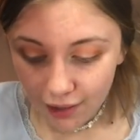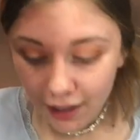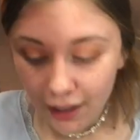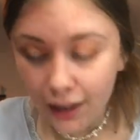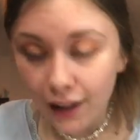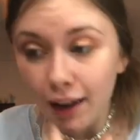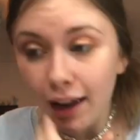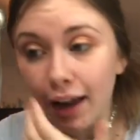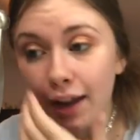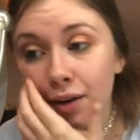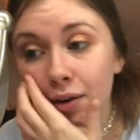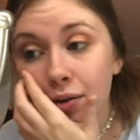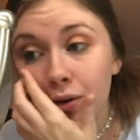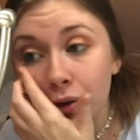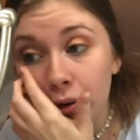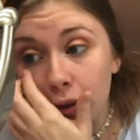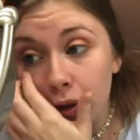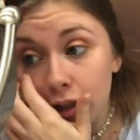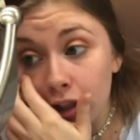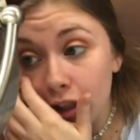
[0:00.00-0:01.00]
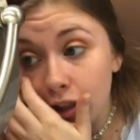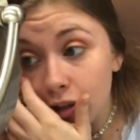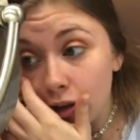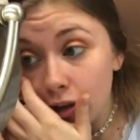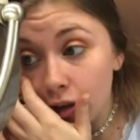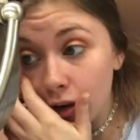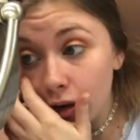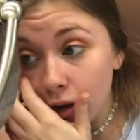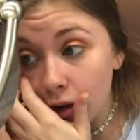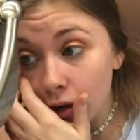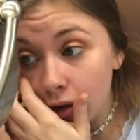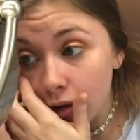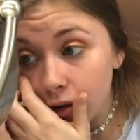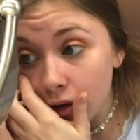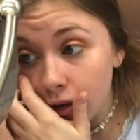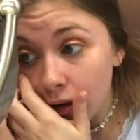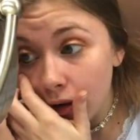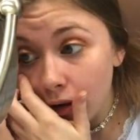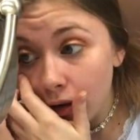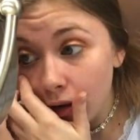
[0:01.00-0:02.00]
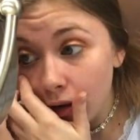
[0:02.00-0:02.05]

Okay. I don't know what these are called.